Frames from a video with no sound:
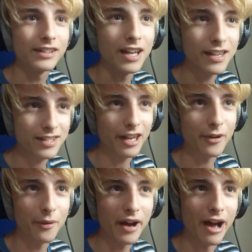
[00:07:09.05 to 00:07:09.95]
Yes, I
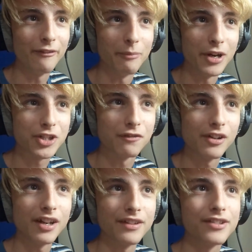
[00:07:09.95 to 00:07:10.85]
don't have much
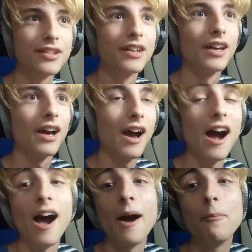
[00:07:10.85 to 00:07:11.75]
friends.
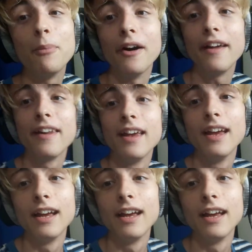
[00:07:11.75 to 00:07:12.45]
But